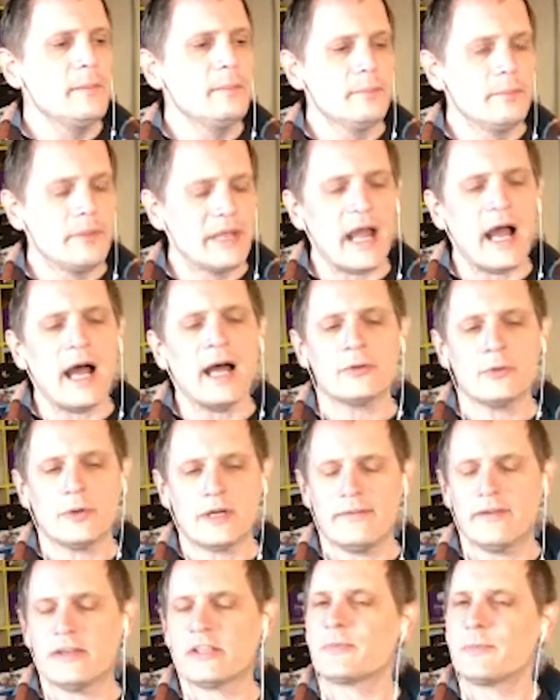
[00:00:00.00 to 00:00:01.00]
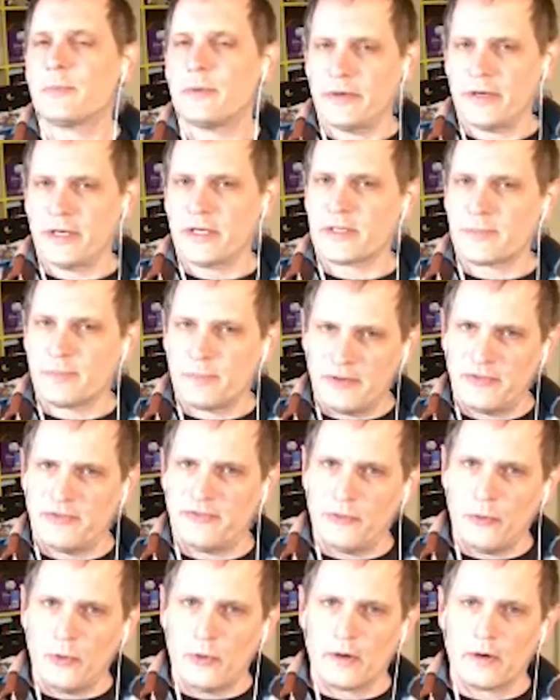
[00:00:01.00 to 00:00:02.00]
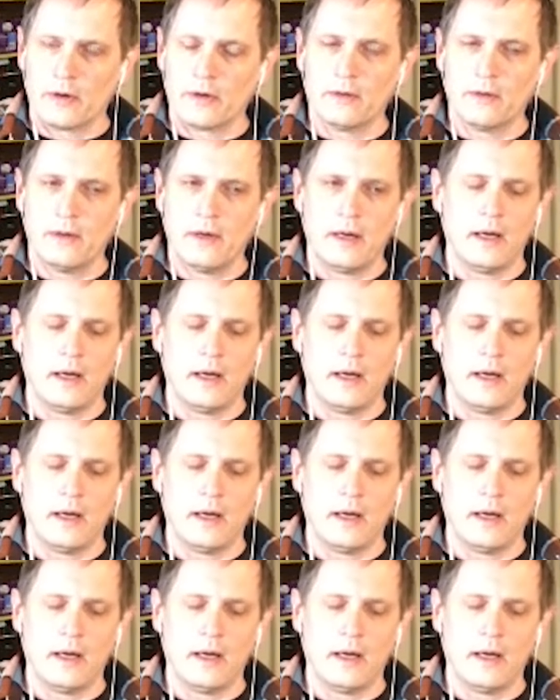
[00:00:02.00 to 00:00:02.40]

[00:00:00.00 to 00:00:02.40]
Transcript: beyond what I've experienced before.